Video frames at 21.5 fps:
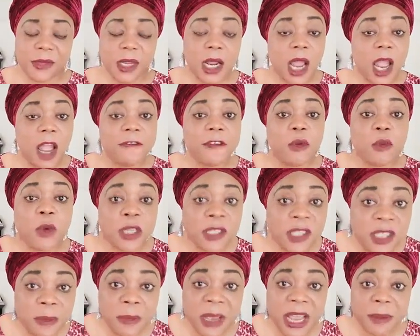If you want
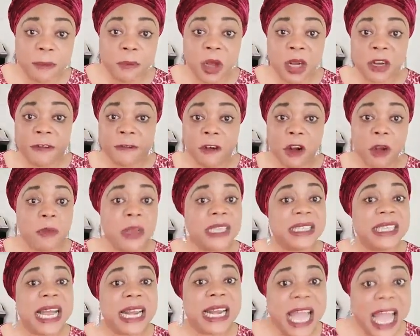to make money from it
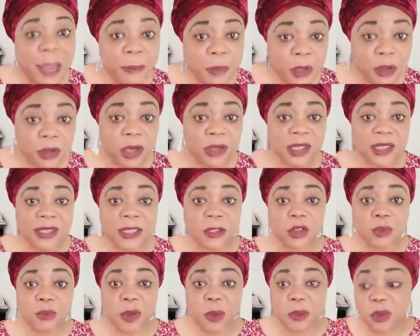and help introduce it to
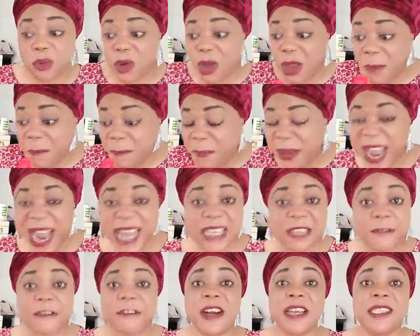people, buy the
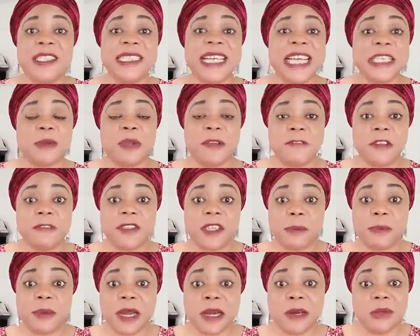franchise with
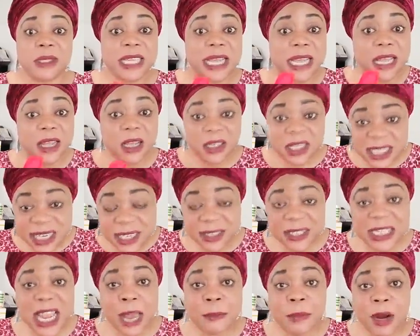£50. This
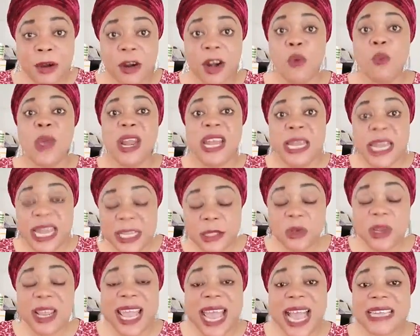time around, we need to
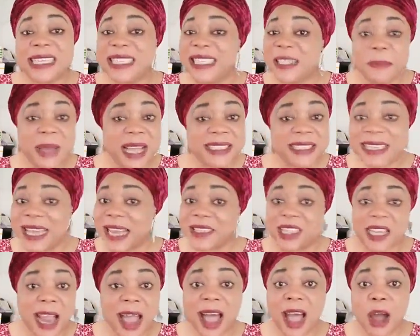get this message
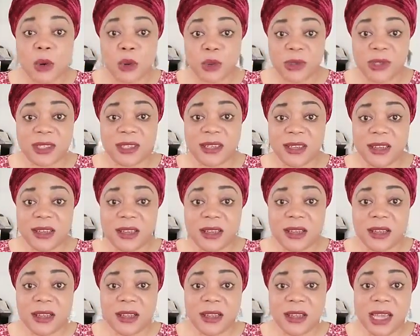out.
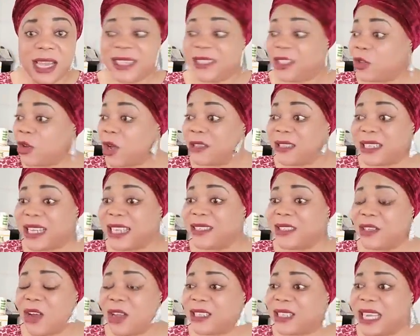It's
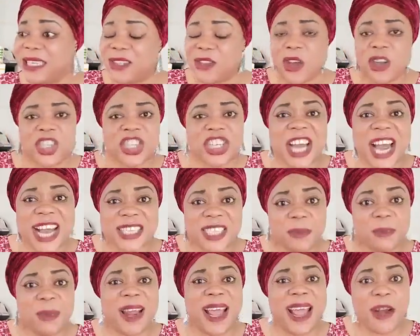not child's
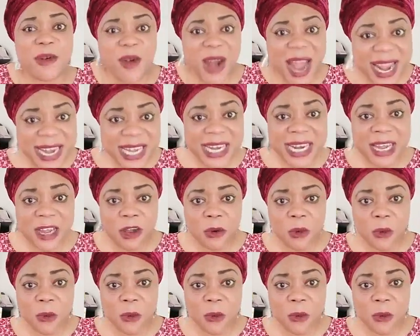play right now.